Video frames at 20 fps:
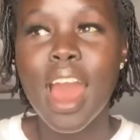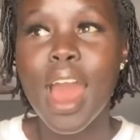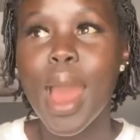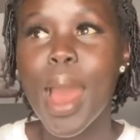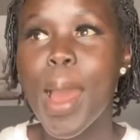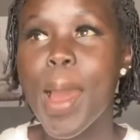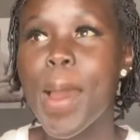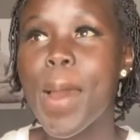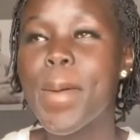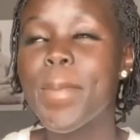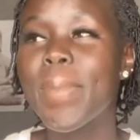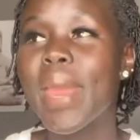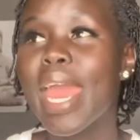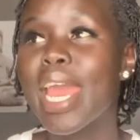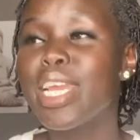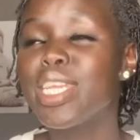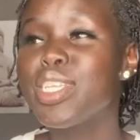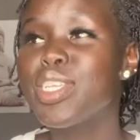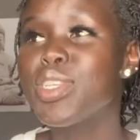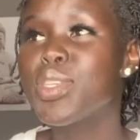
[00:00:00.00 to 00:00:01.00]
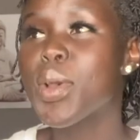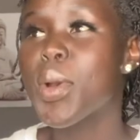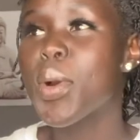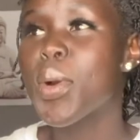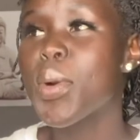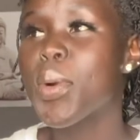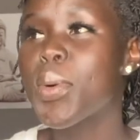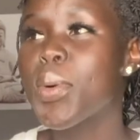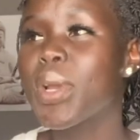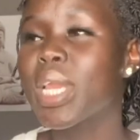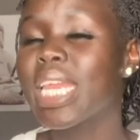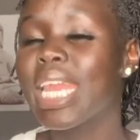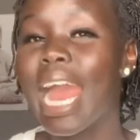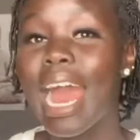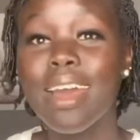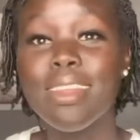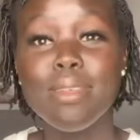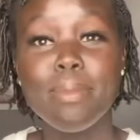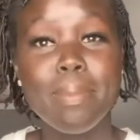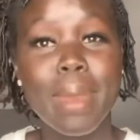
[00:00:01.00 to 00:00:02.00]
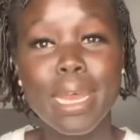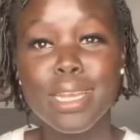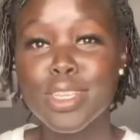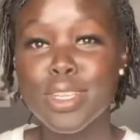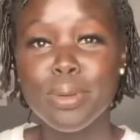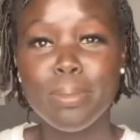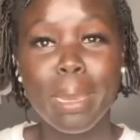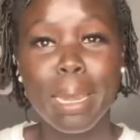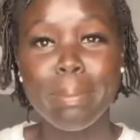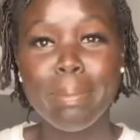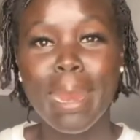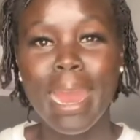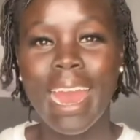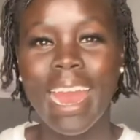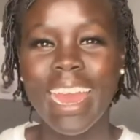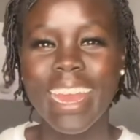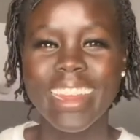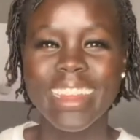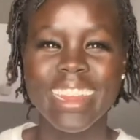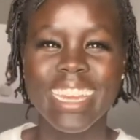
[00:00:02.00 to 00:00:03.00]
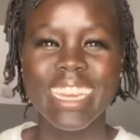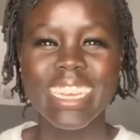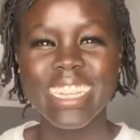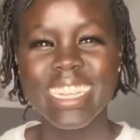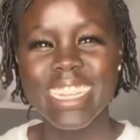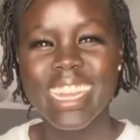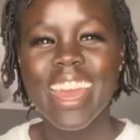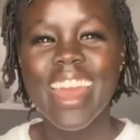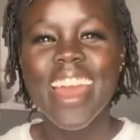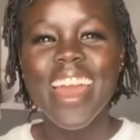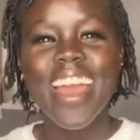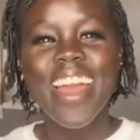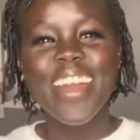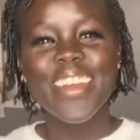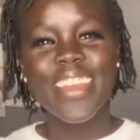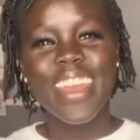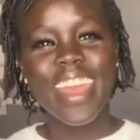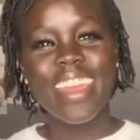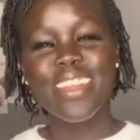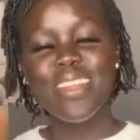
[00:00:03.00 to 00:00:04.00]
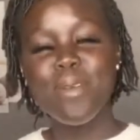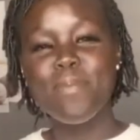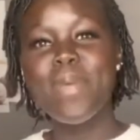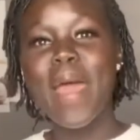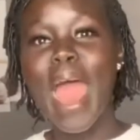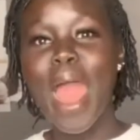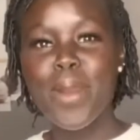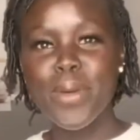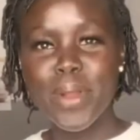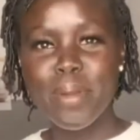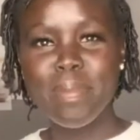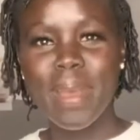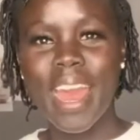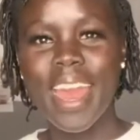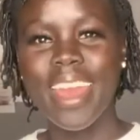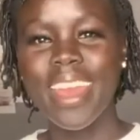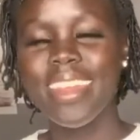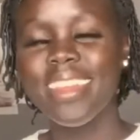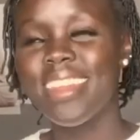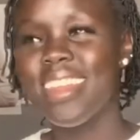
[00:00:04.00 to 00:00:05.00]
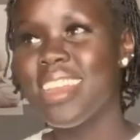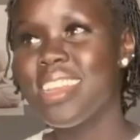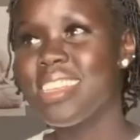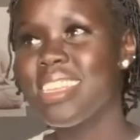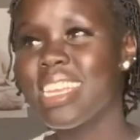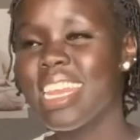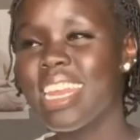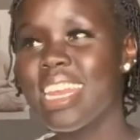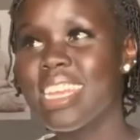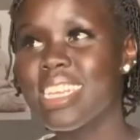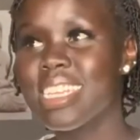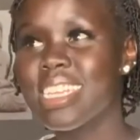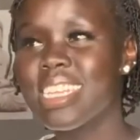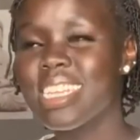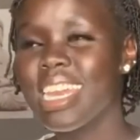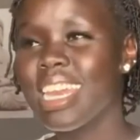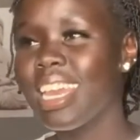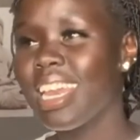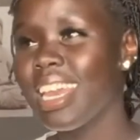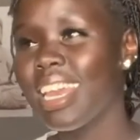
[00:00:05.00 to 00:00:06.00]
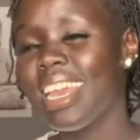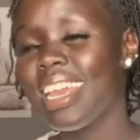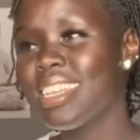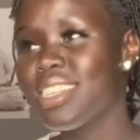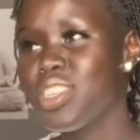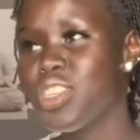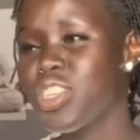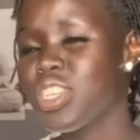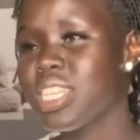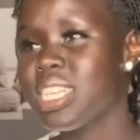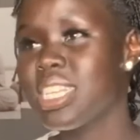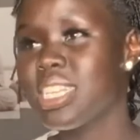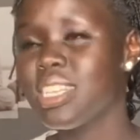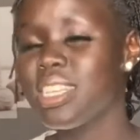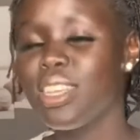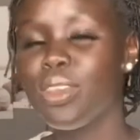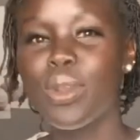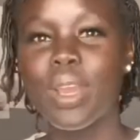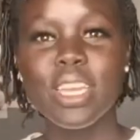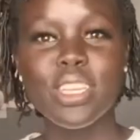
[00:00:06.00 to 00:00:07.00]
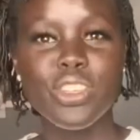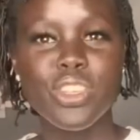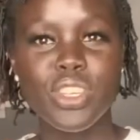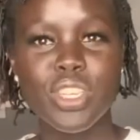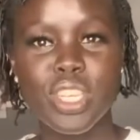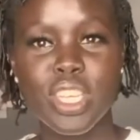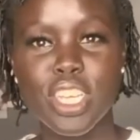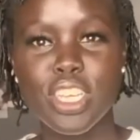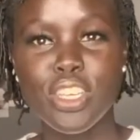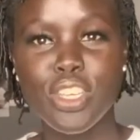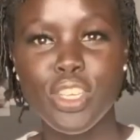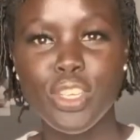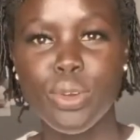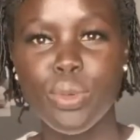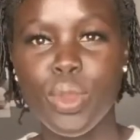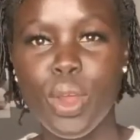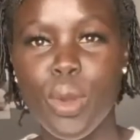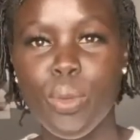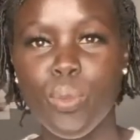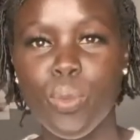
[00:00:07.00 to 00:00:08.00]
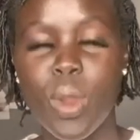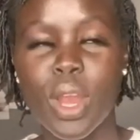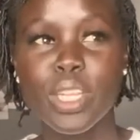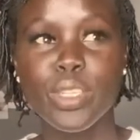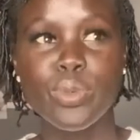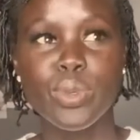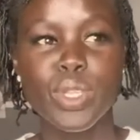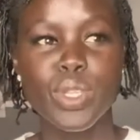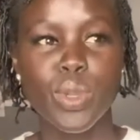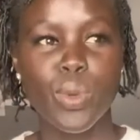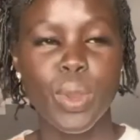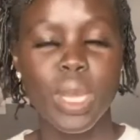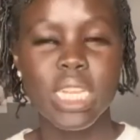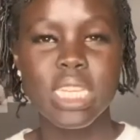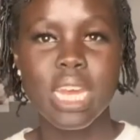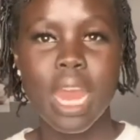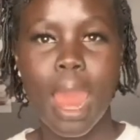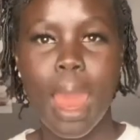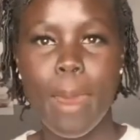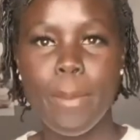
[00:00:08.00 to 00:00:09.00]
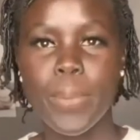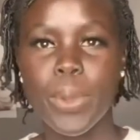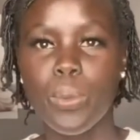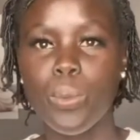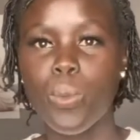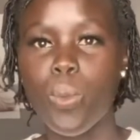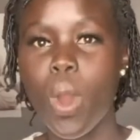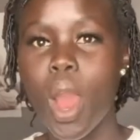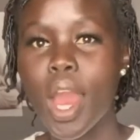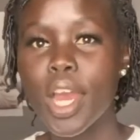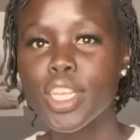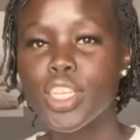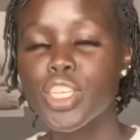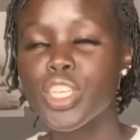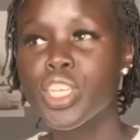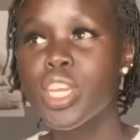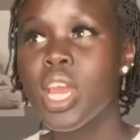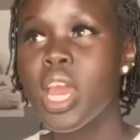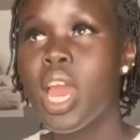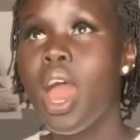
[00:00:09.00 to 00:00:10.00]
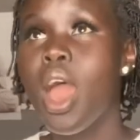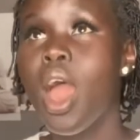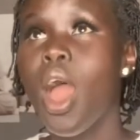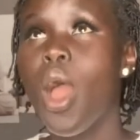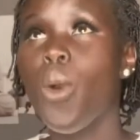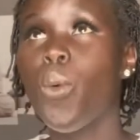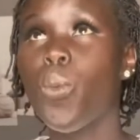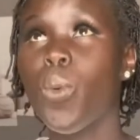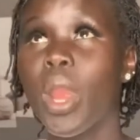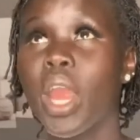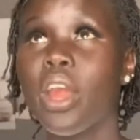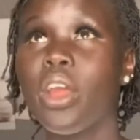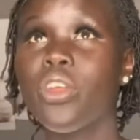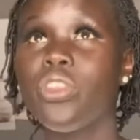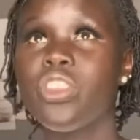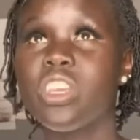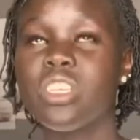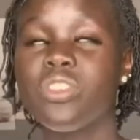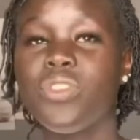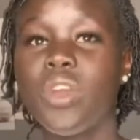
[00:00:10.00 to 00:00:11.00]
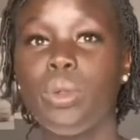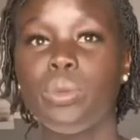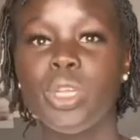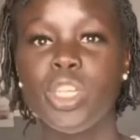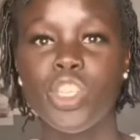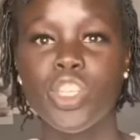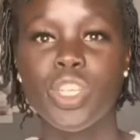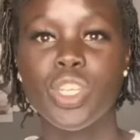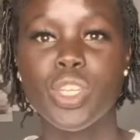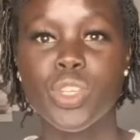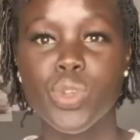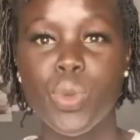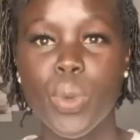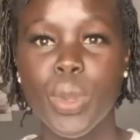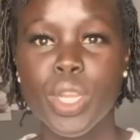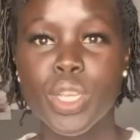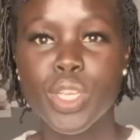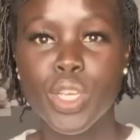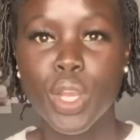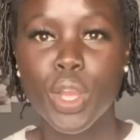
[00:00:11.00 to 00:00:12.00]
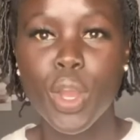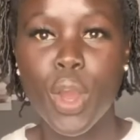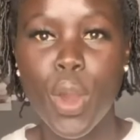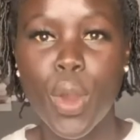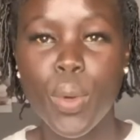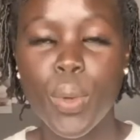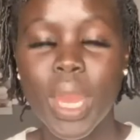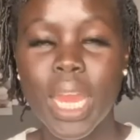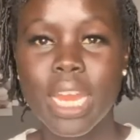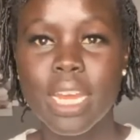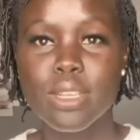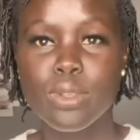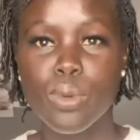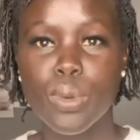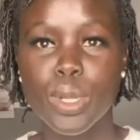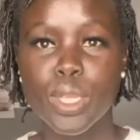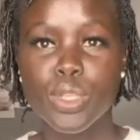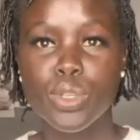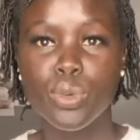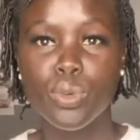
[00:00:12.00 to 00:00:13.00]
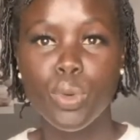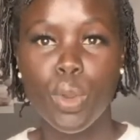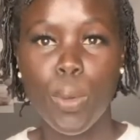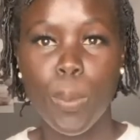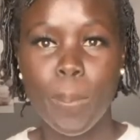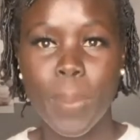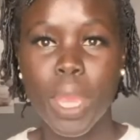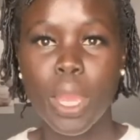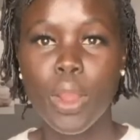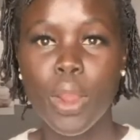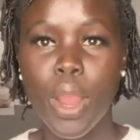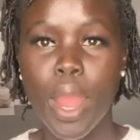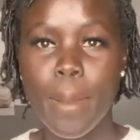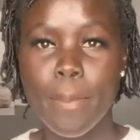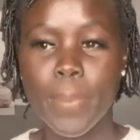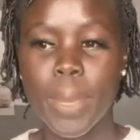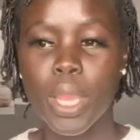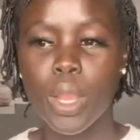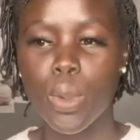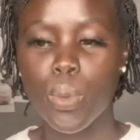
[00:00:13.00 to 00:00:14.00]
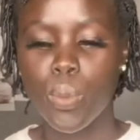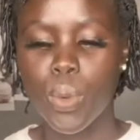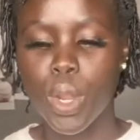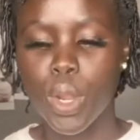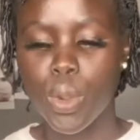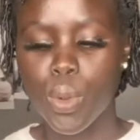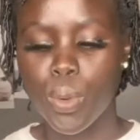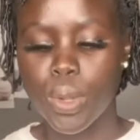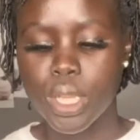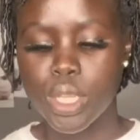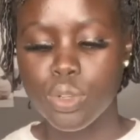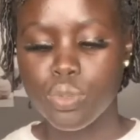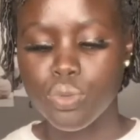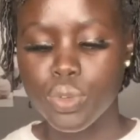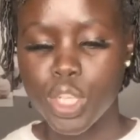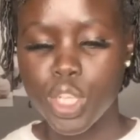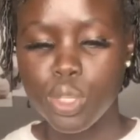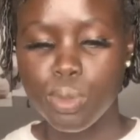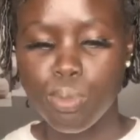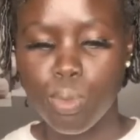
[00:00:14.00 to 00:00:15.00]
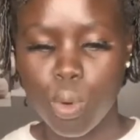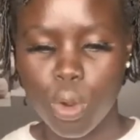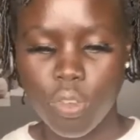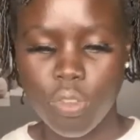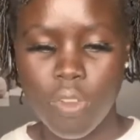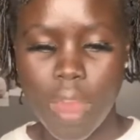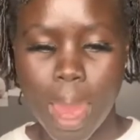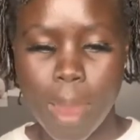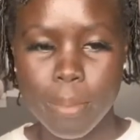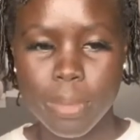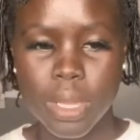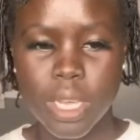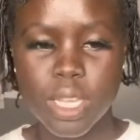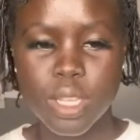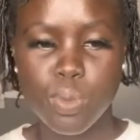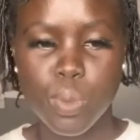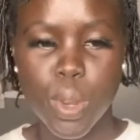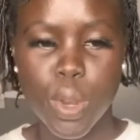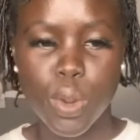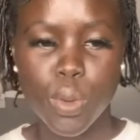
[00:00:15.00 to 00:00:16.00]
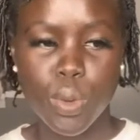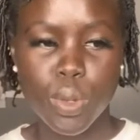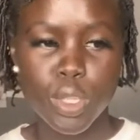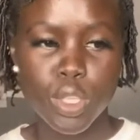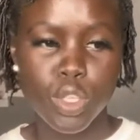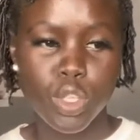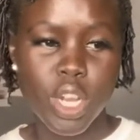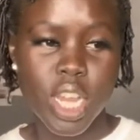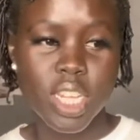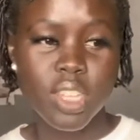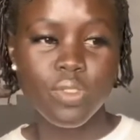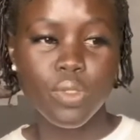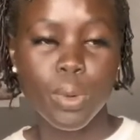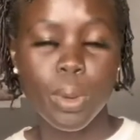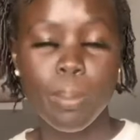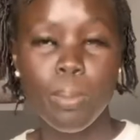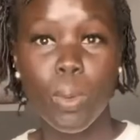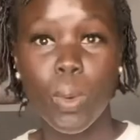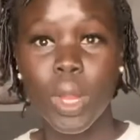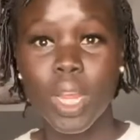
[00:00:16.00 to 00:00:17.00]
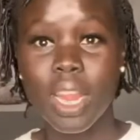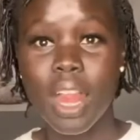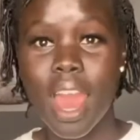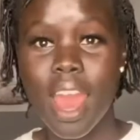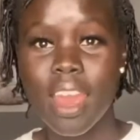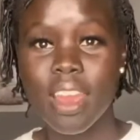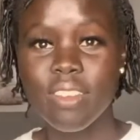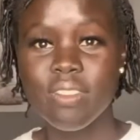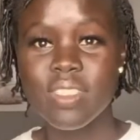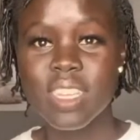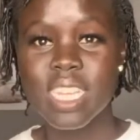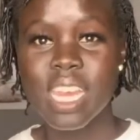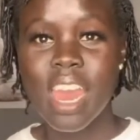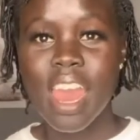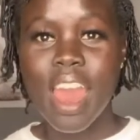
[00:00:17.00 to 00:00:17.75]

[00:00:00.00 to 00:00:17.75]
And so, yeah, the mastermind behind this, okay, the power behind this, it is, it's just, you guys just stay tuned and watch what's going to happen. Watch where this foundation is going to go. It is going to grow bigger and bigger. We are going to reach more families. We are going to transform more lives.